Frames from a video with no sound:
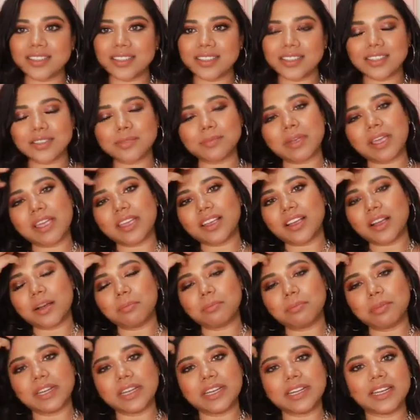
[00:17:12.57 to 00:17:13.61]
this is my
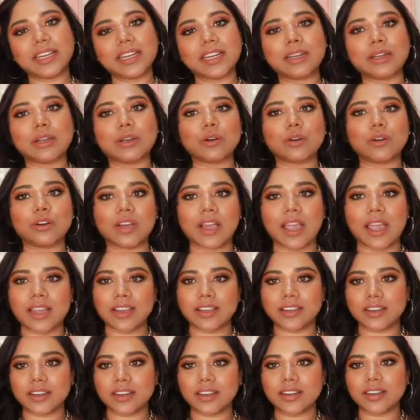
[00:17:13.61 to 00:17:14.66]
completed look. I
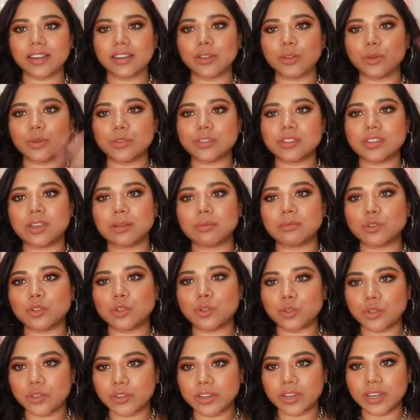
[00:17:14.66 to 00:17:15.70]
did use some
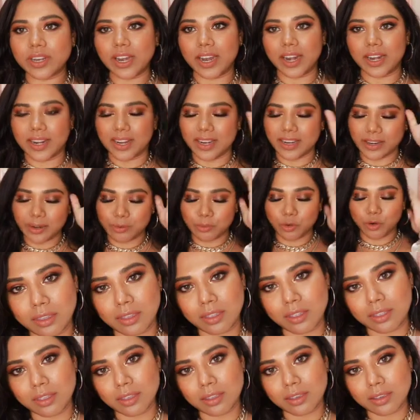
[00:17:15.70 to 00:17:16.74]
jewelry and I removed
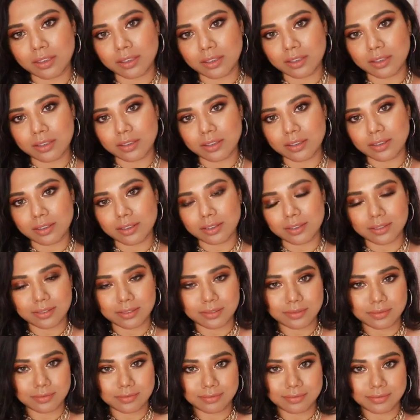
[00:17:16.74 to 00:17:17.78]
my hair because
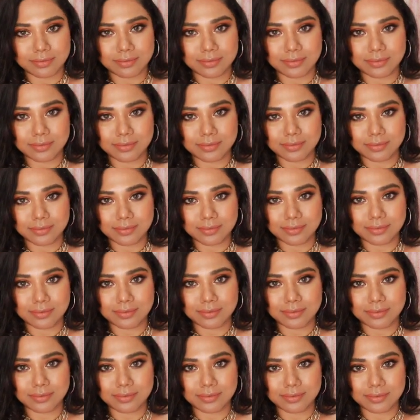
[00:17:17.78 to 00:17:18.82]
it was a
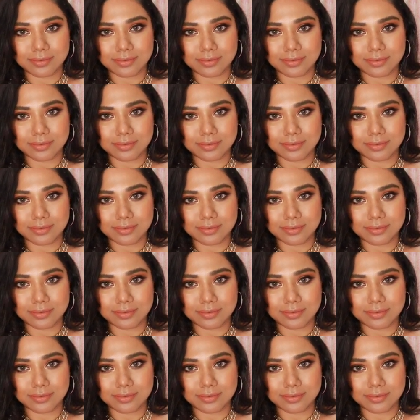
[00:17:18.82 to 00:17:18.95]
total